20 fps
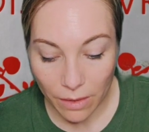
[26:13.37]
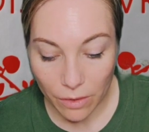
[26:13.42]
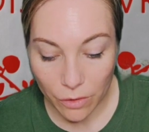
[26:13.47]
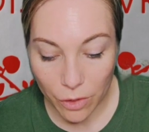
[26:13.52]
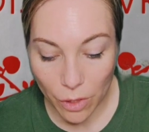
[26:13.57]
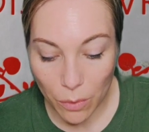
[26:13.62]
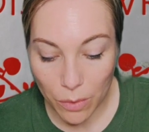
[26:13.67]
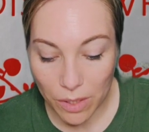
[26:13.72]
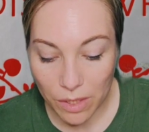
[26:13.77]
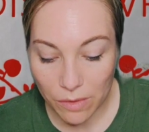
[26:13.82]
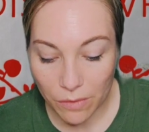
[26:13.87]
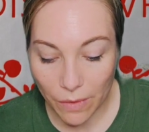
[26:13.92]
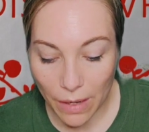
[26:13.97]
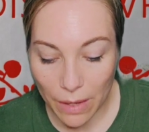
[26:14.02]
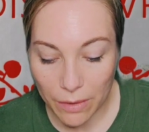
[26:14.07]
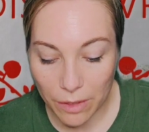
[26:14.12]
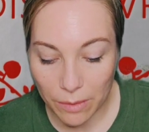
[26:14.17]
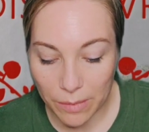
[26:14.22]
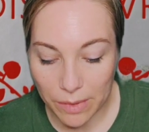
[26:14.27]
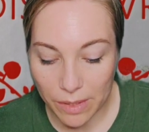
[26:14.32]
Jonas
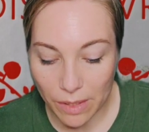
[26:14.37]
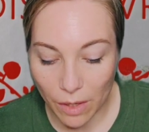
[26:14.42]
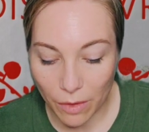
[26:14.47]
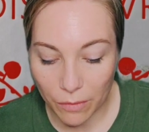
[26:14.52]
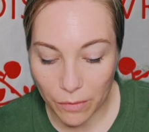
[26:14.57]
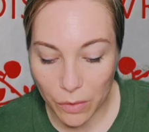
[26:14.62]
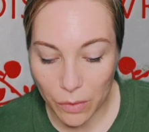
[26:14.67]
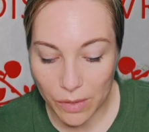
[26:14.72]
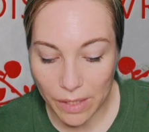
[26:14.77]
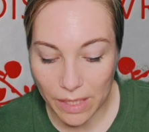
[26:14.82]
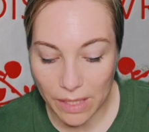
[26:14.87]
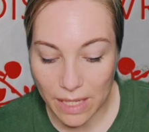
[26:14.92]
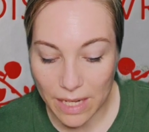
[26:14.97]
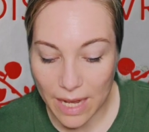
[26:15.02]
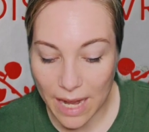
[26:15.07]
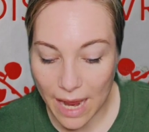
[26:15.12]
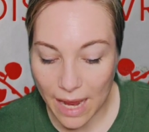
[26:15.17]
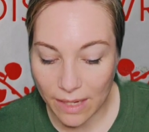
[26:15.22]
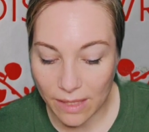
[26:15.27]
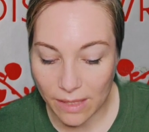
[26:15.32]
found himself using the
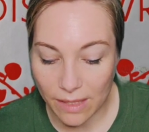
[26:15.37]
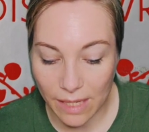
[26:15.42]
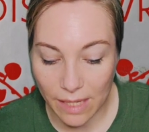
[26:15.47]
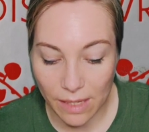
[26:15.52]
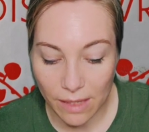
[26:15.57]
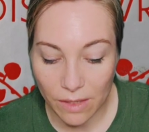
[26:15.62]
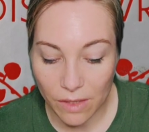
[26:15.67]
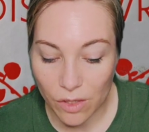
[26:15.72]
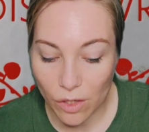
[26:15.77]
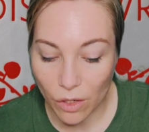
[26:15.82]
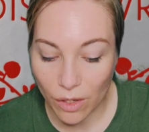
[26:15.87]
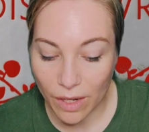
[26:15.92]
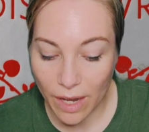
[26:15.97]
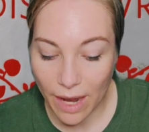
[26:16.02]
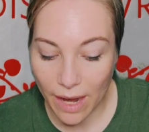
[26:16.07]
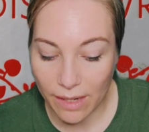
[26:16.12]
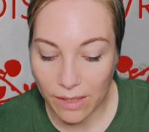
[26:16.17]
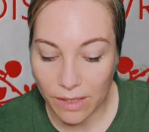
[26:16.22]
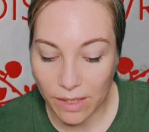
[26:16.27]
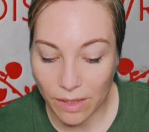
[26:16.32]
nasty,
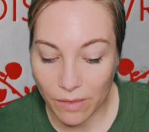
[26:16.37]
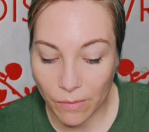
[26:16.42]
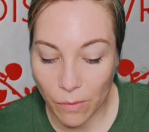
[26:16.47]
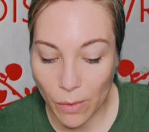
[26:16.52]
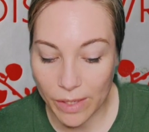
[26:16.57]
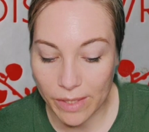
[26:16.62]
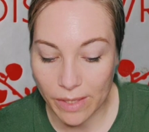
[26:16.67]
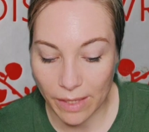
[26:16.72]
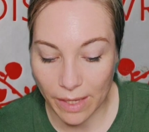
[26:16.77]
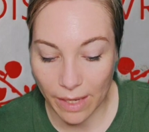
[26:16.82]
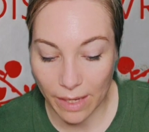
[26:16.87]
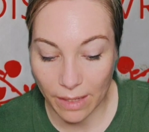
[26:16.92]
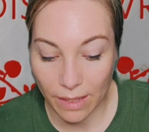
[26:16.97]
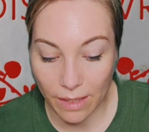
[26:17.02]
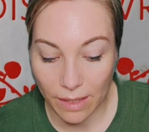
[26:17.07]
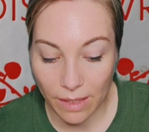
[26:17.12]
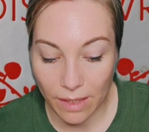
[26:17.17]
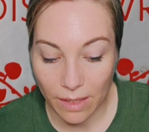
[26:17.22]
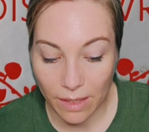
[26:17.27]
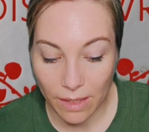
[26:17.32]
sarcastic voice again.